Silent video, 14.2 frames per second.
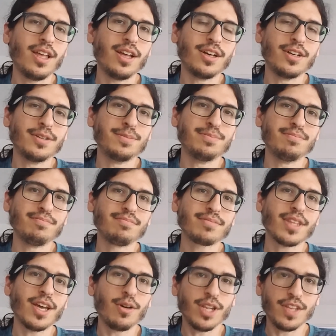
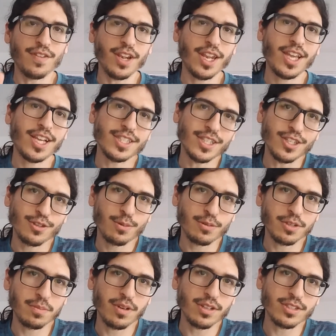I will leave a link in the
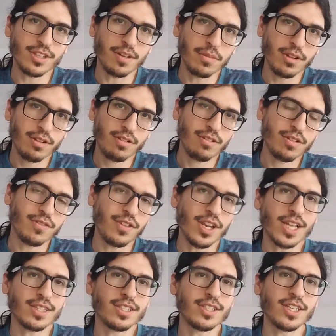description box down below if
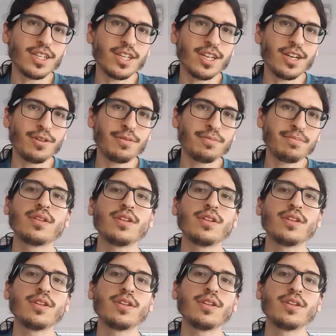you'd like to check it out.